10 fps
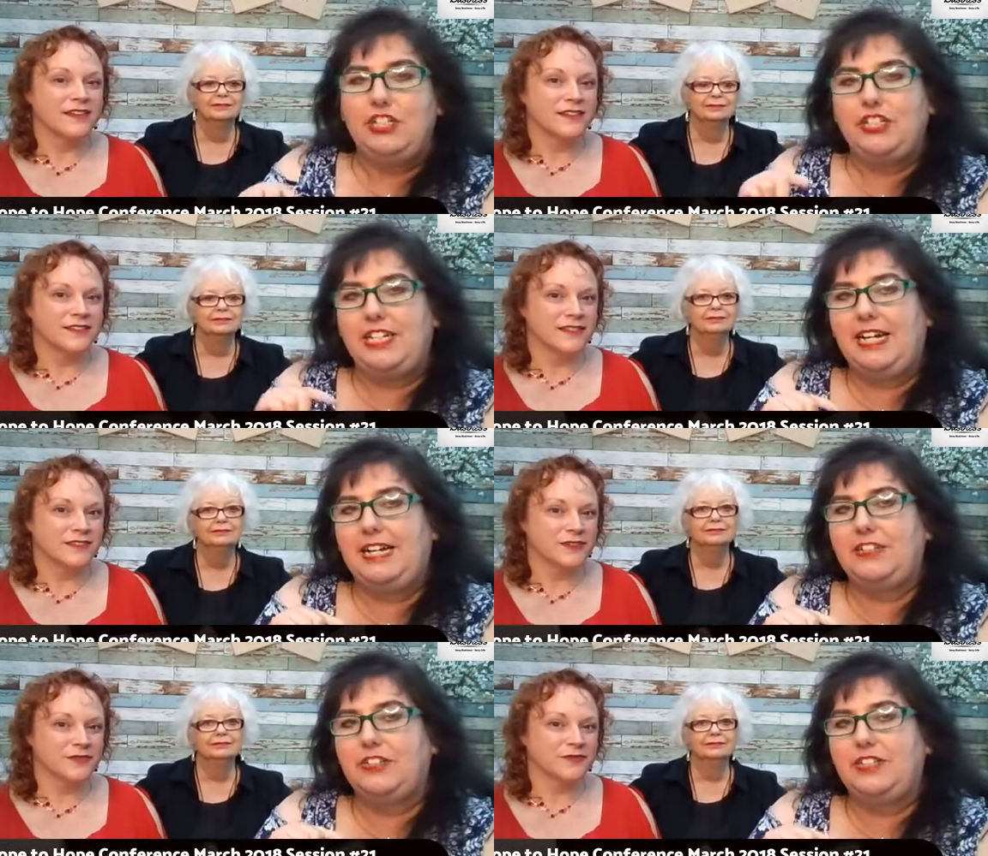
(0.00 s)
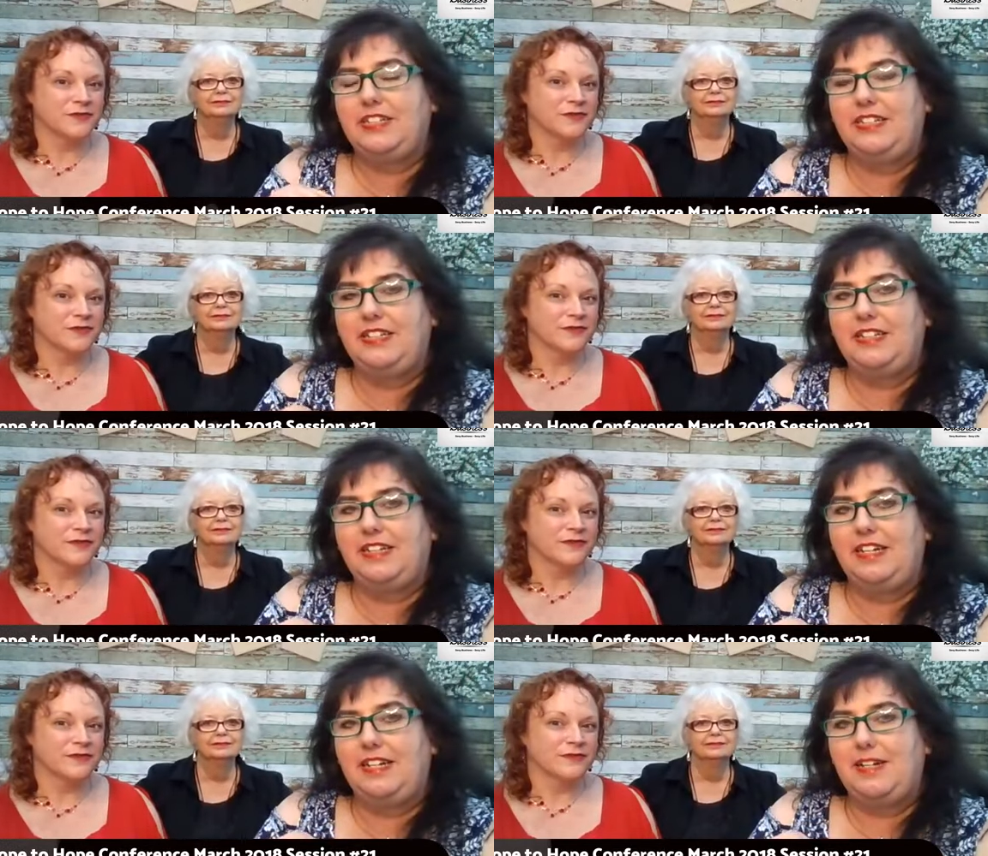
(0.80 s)
Speaker 1: She actually,
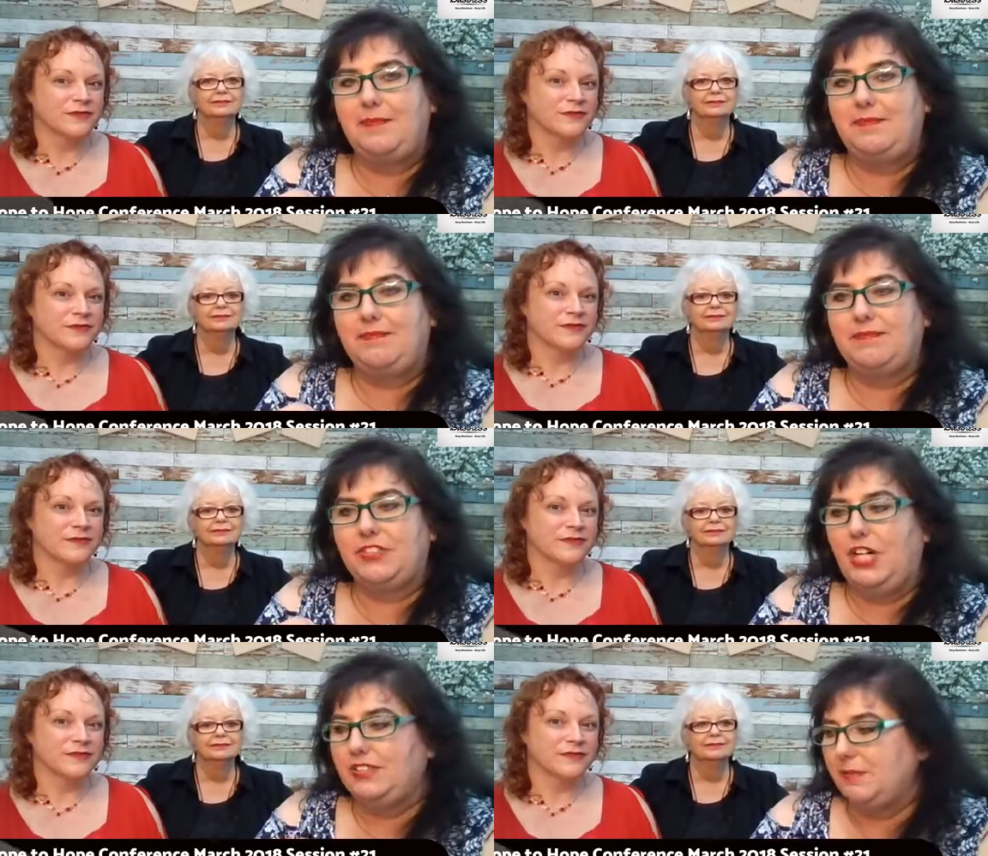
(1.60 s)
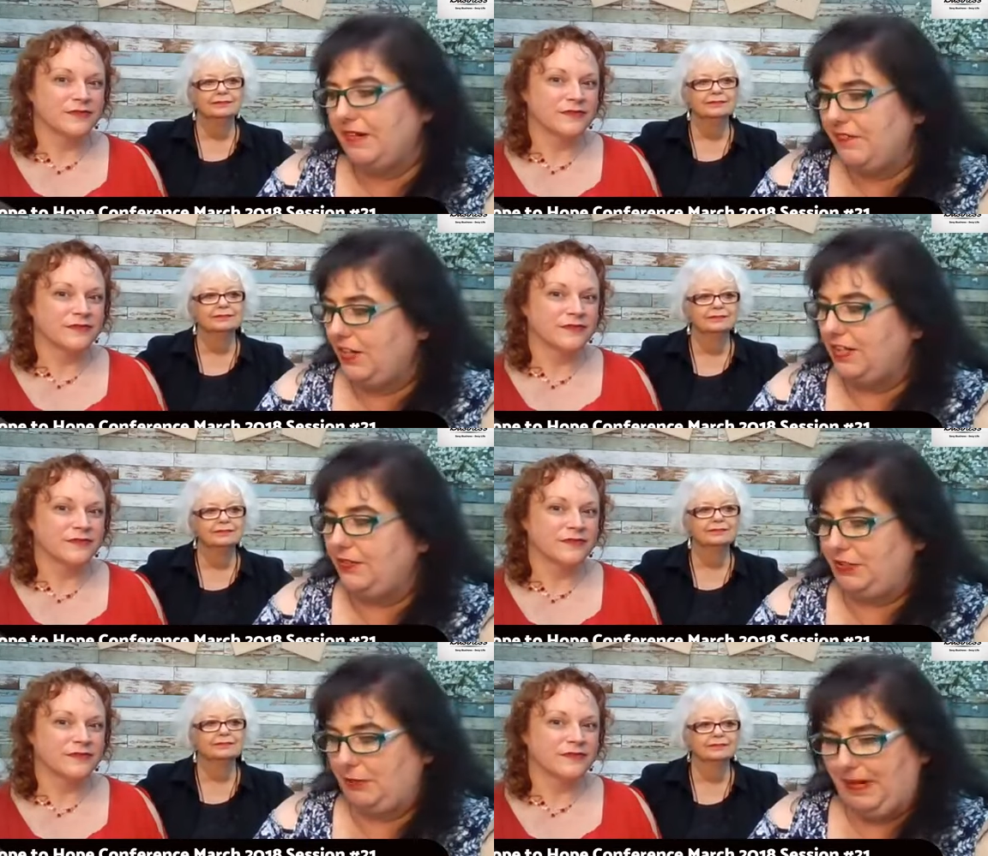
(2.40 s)
um, talked about
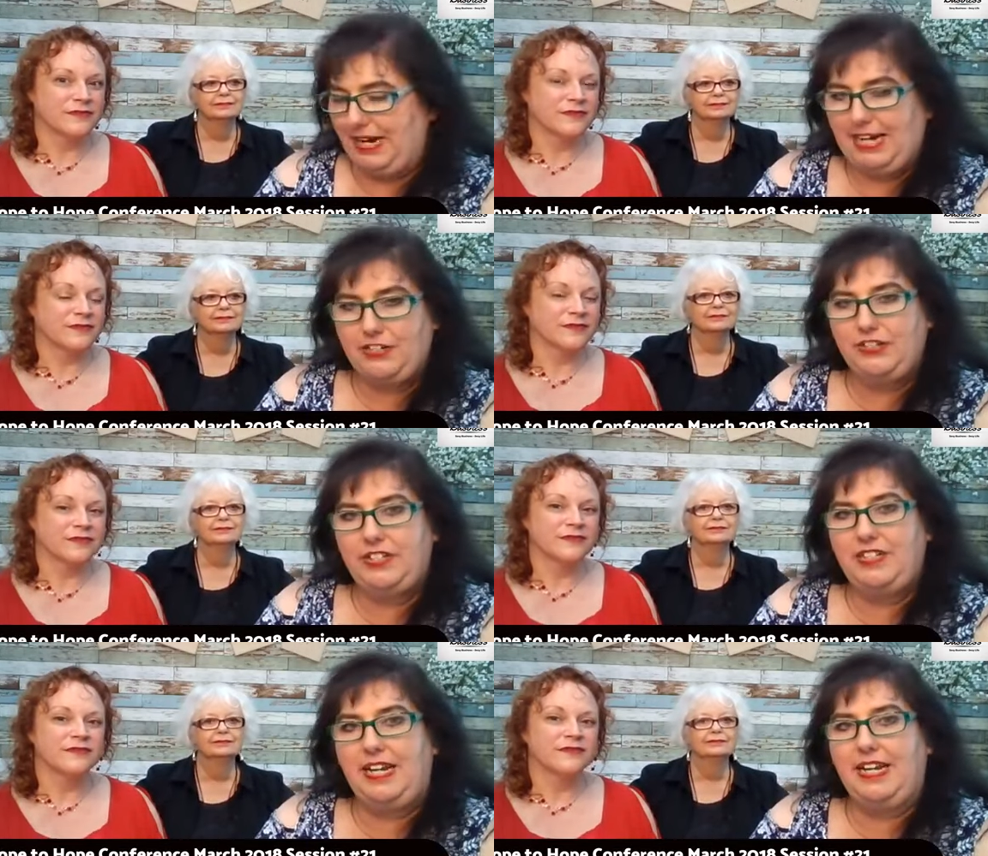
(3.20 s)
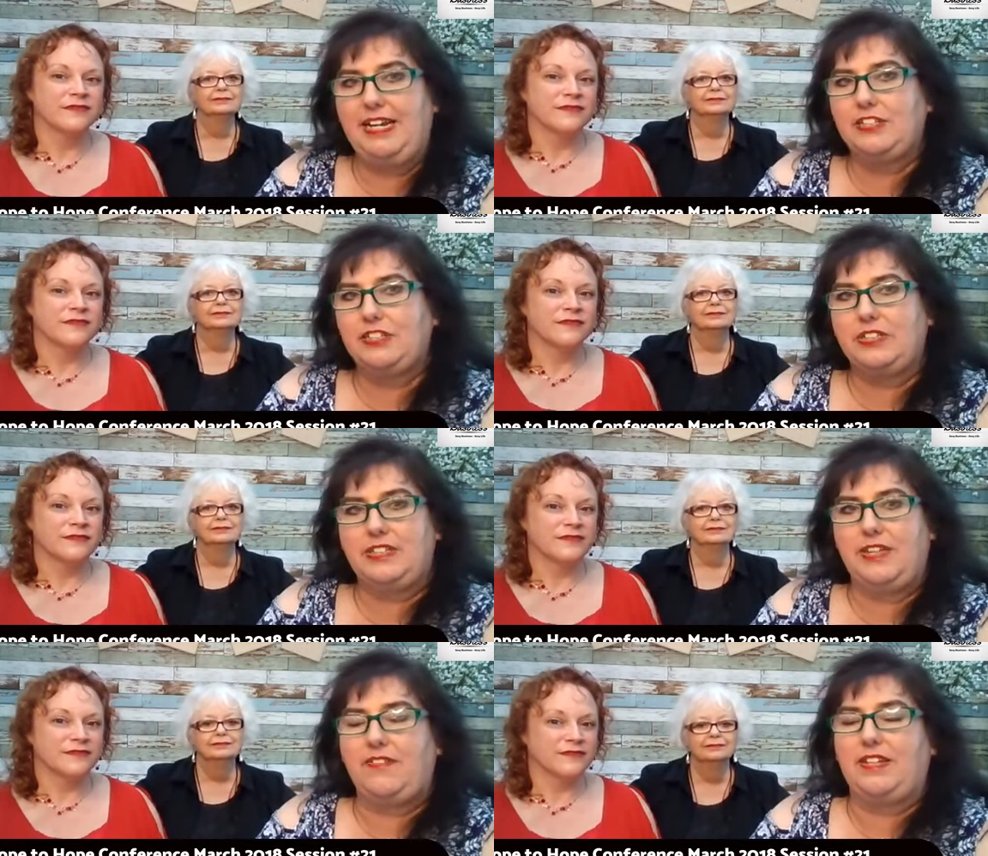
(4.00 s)
following your passion and actually
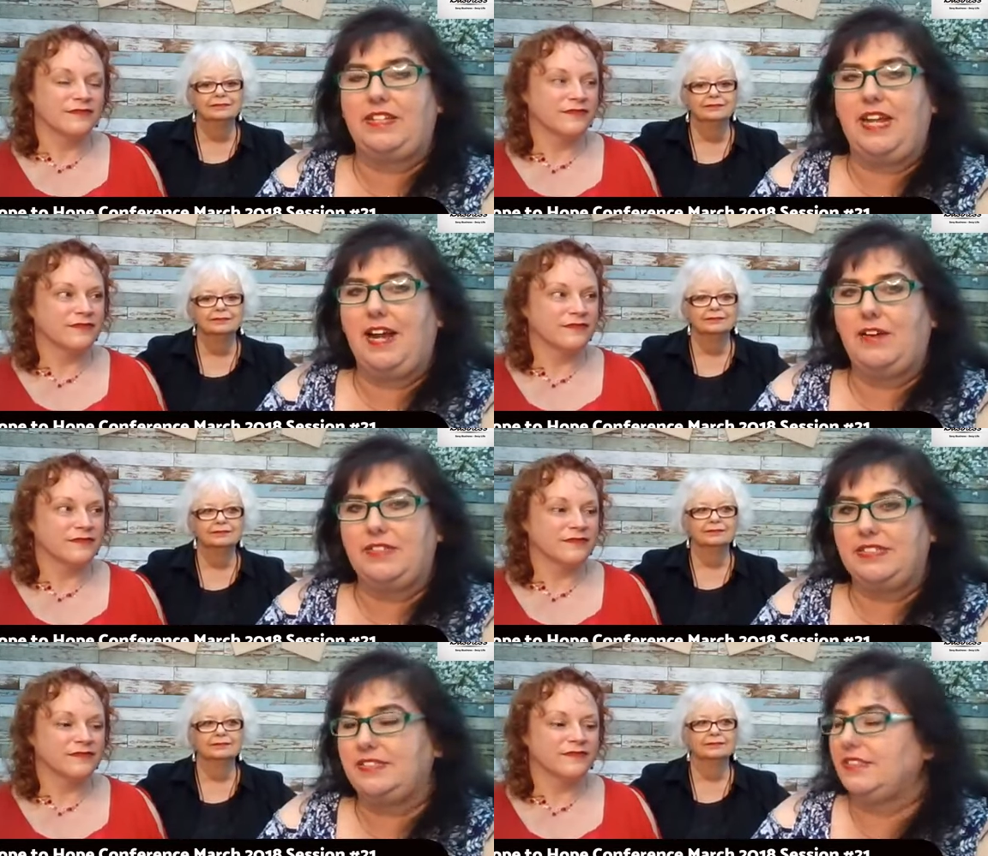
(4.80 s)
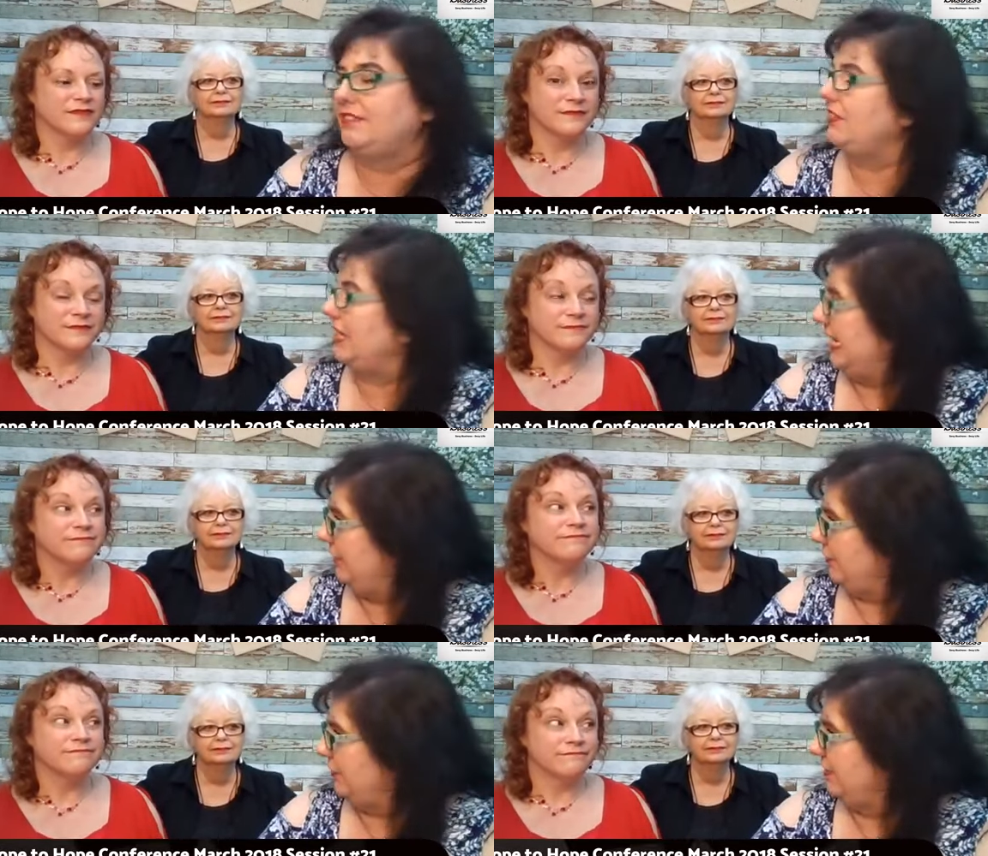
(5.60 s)
living now instead of
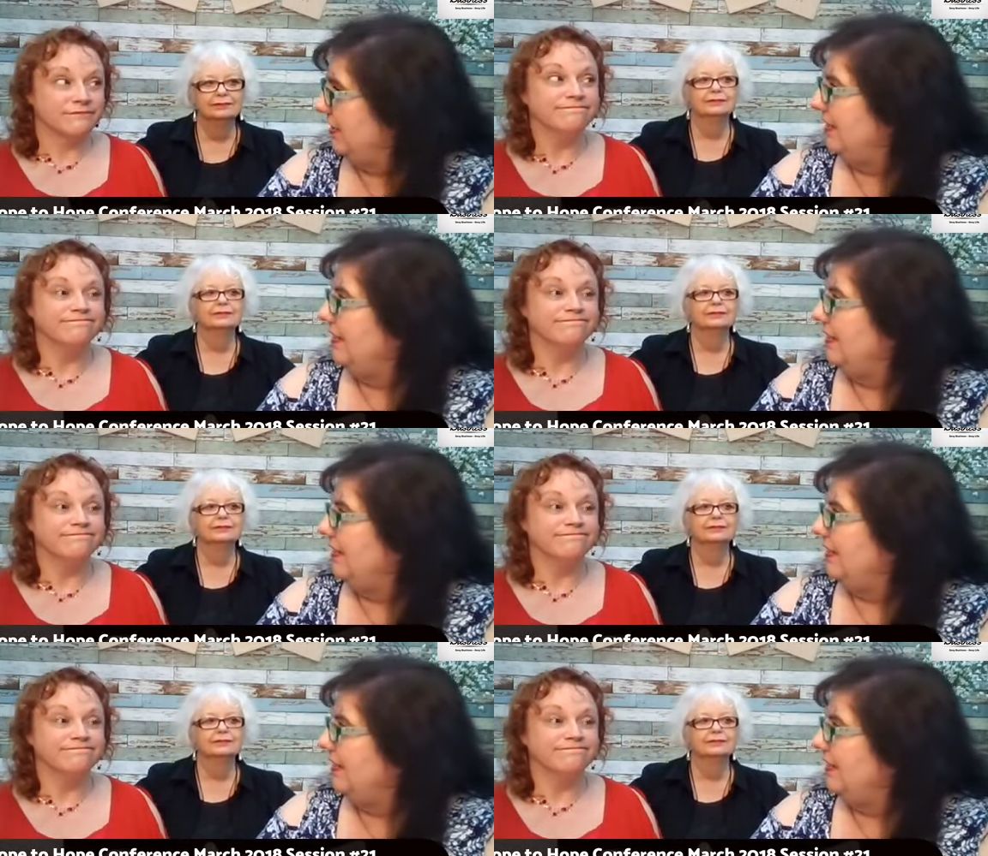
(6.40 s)
later.